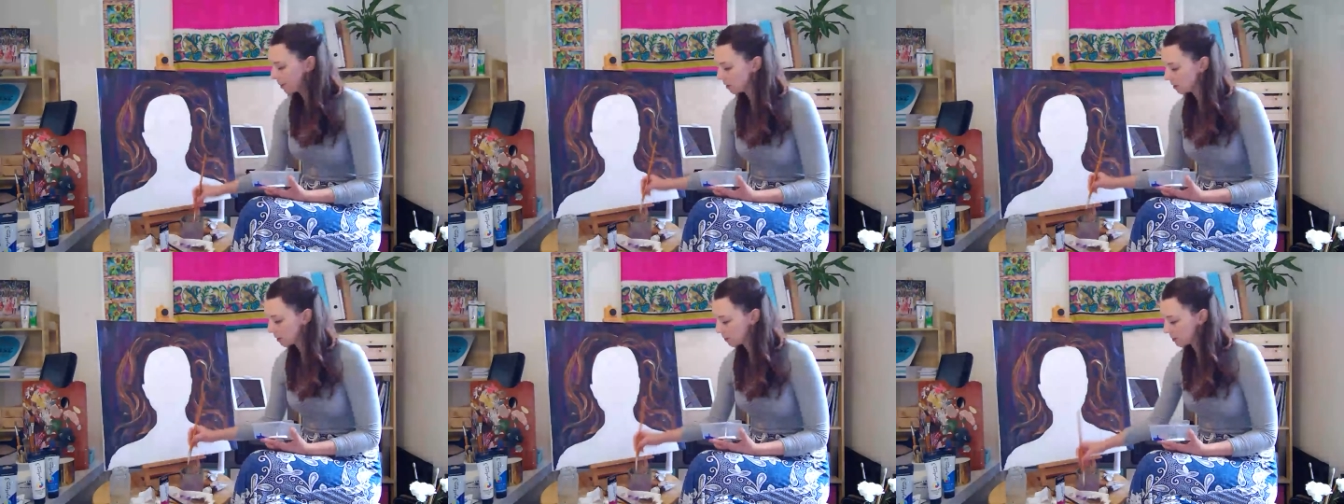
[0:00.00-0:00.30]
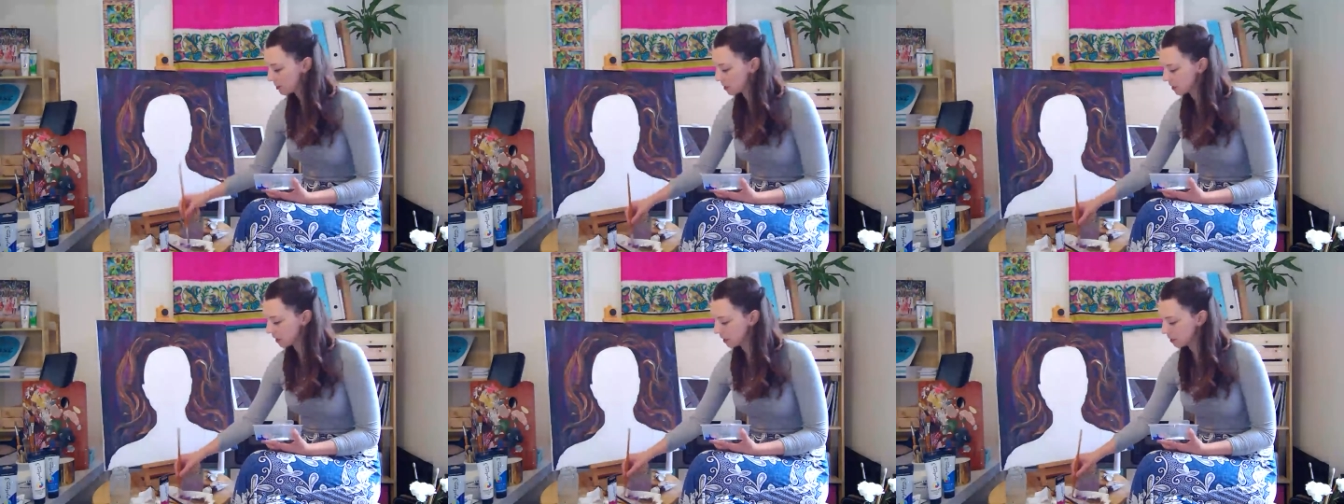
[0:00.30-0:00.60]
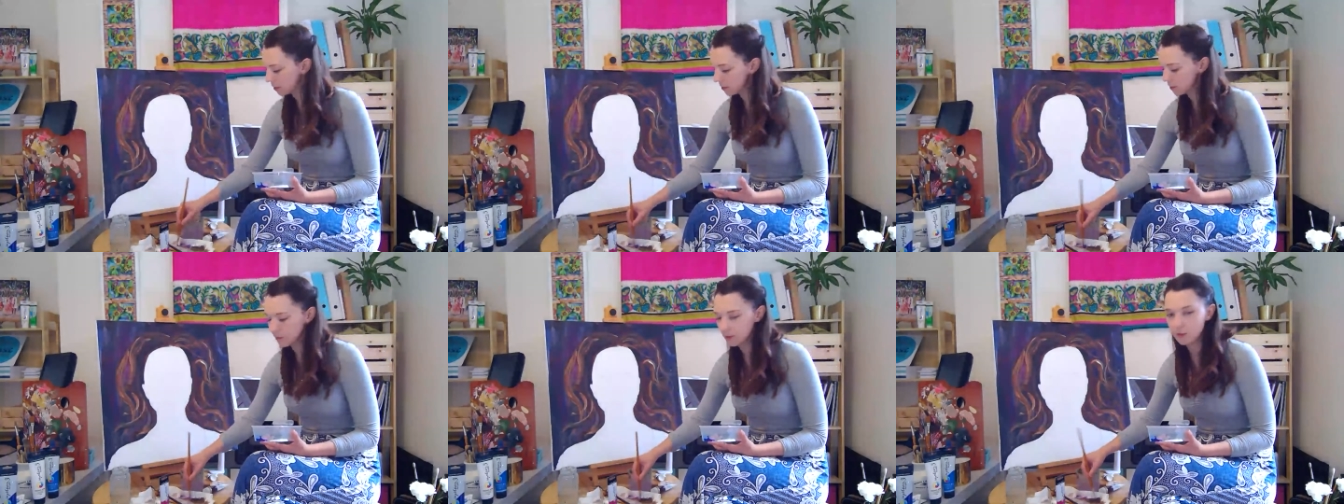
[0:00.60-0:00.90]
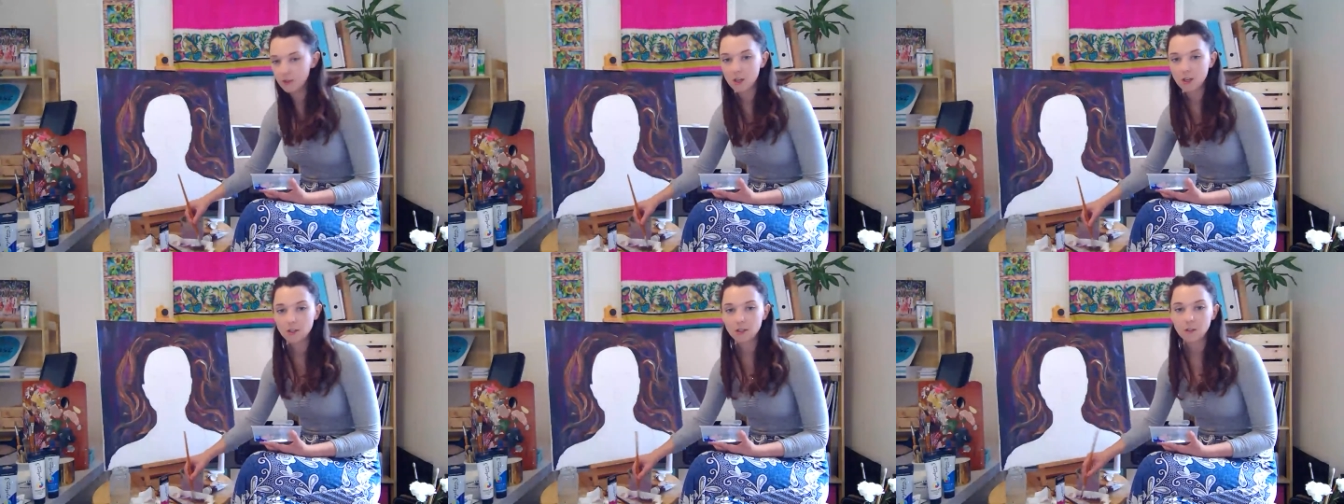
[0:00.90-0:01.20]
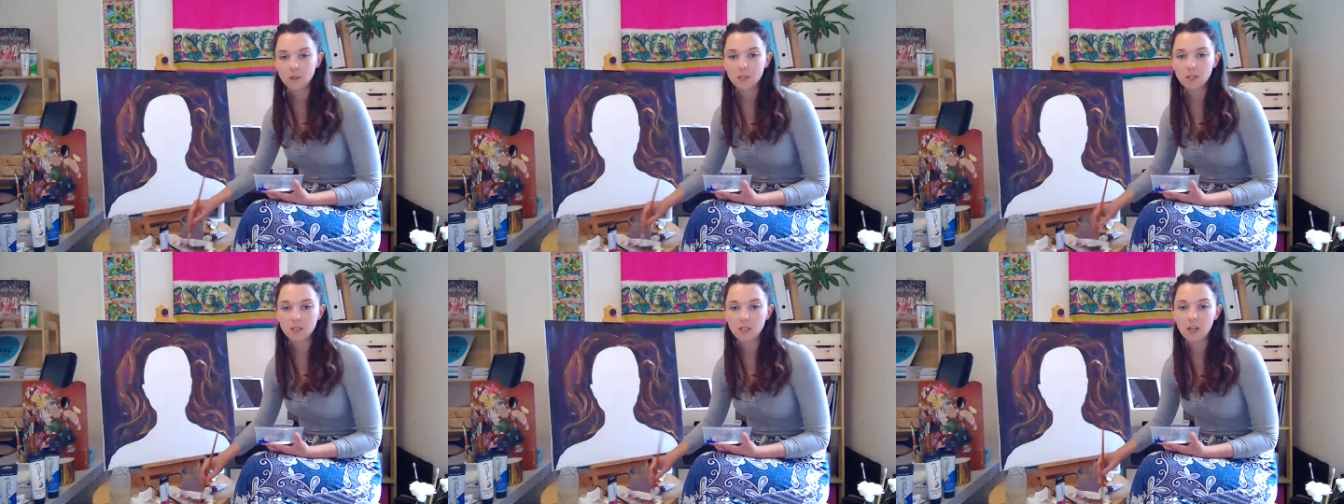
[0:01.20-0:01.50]
build up the skills
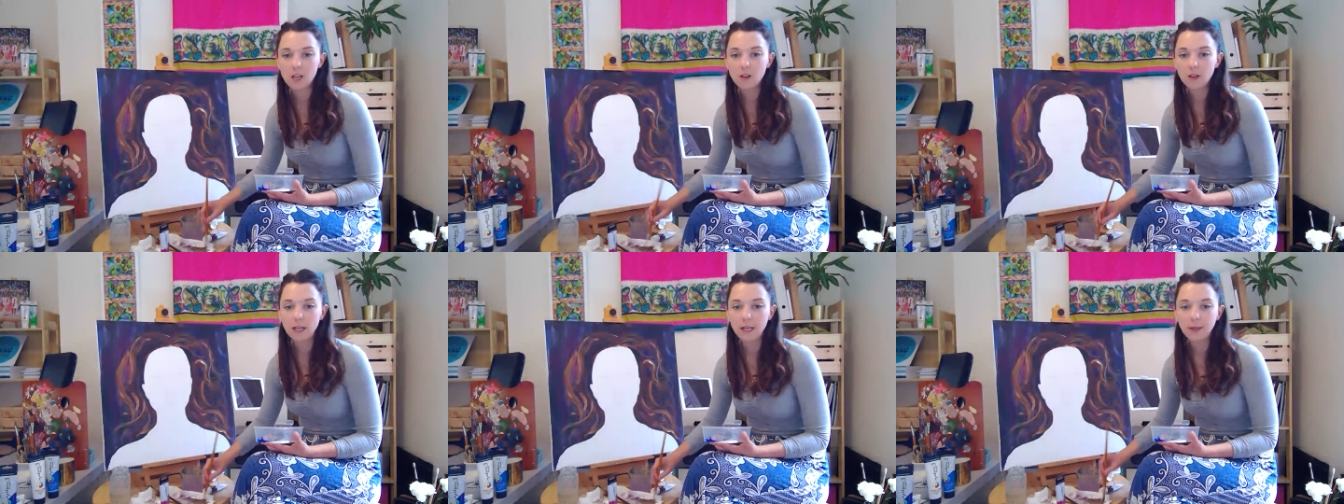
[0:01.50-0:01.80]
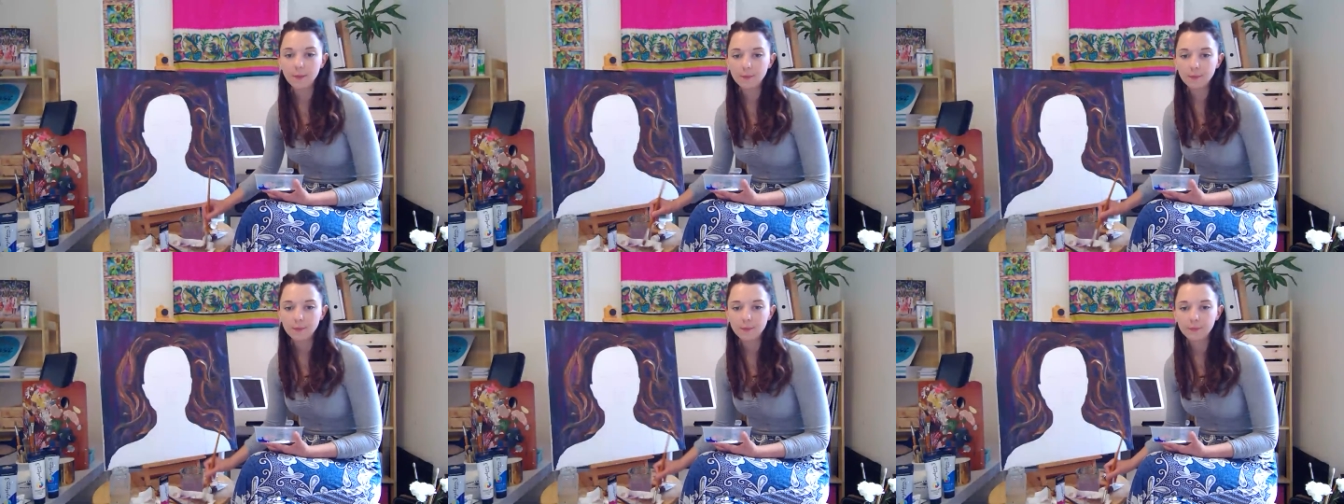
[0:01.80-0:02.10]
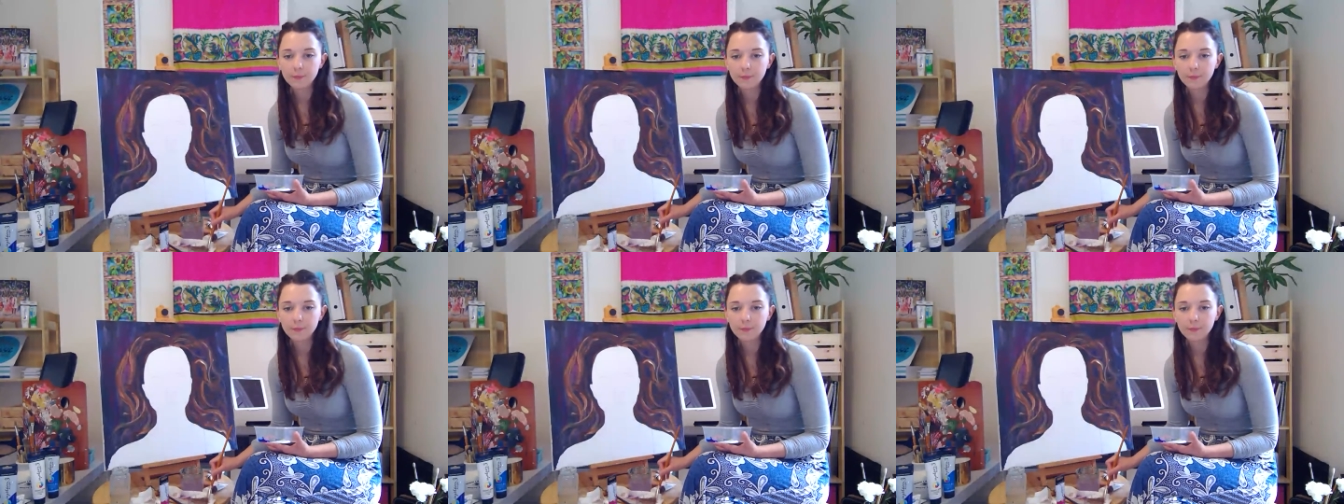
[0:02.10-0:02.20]
and do it slowly.